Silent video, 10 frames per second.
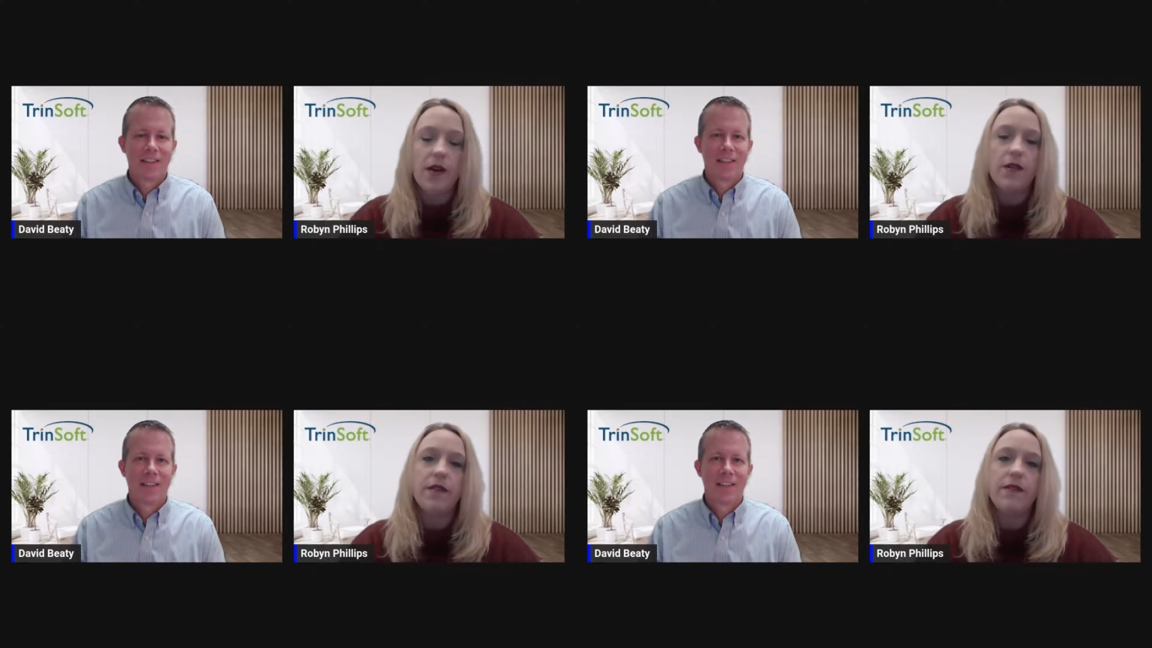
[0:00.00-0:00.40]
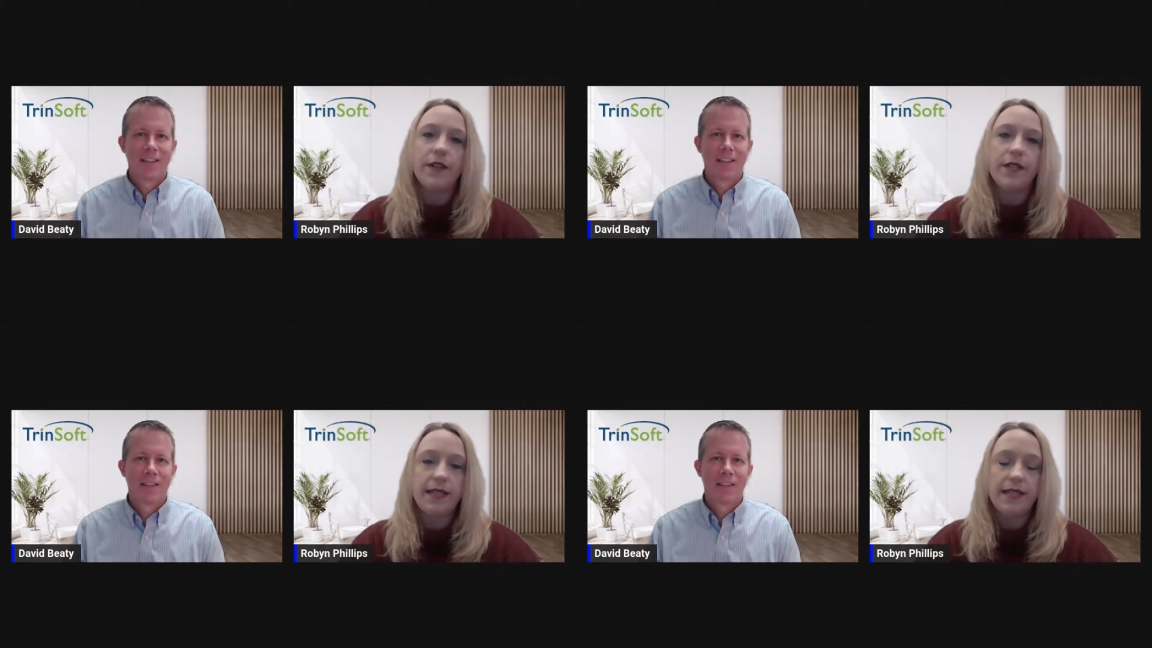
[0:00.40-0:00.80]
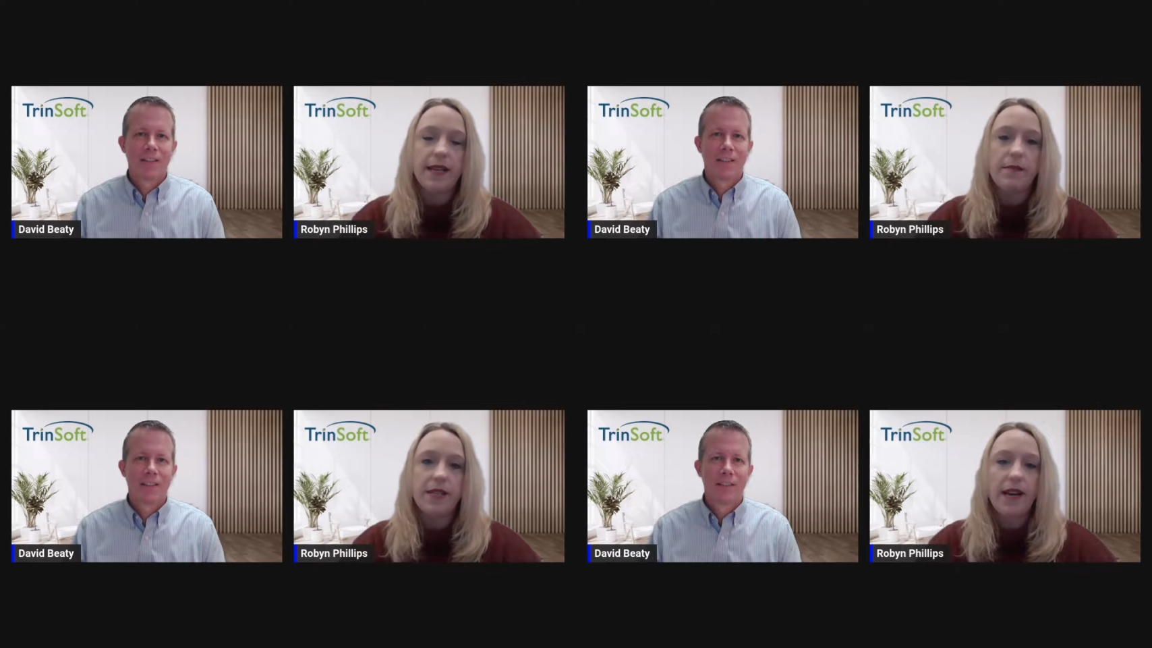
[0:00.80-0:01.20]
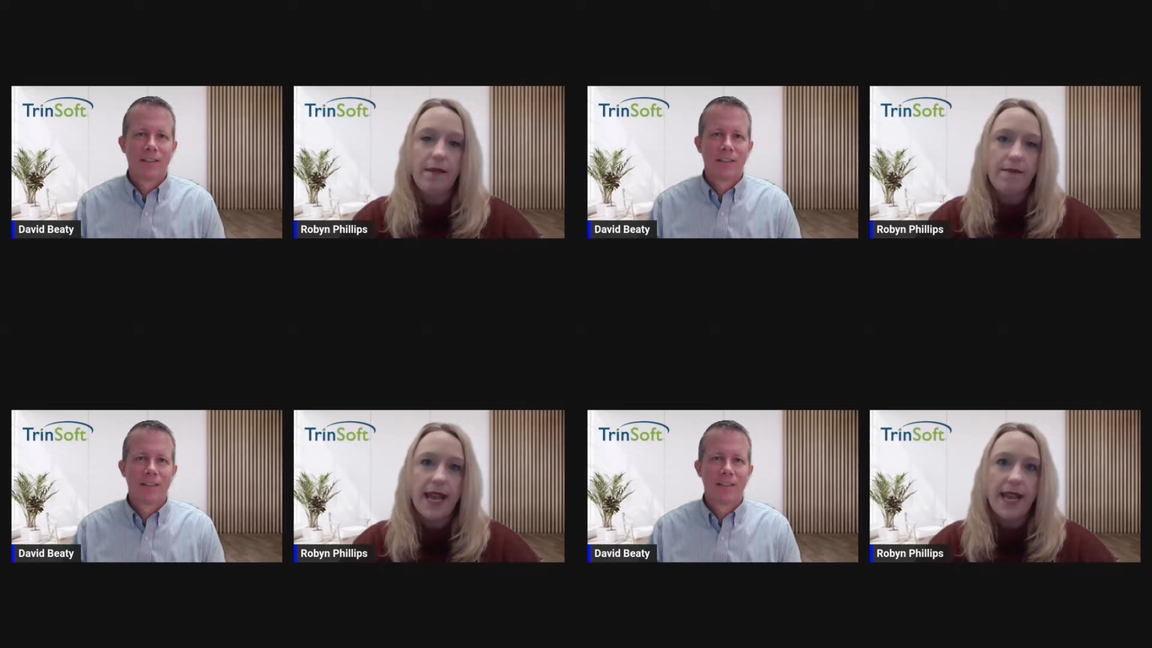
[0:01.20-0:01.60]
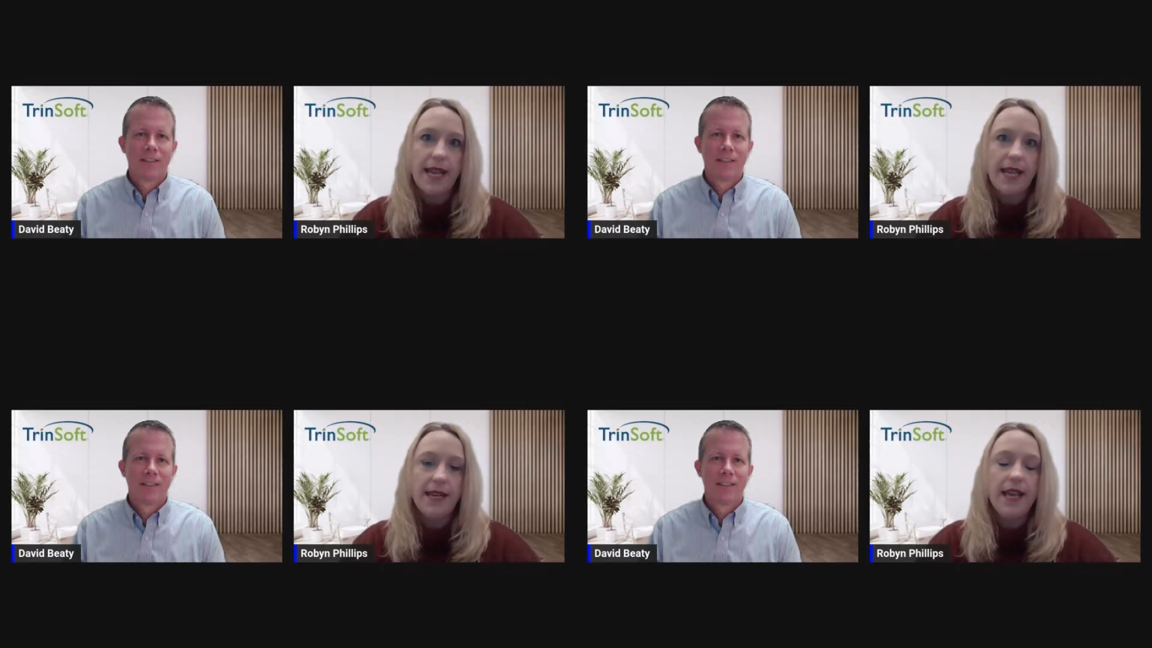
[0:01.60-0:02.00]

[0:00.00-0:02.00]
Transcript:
Speaker 1: The first assumption I'm making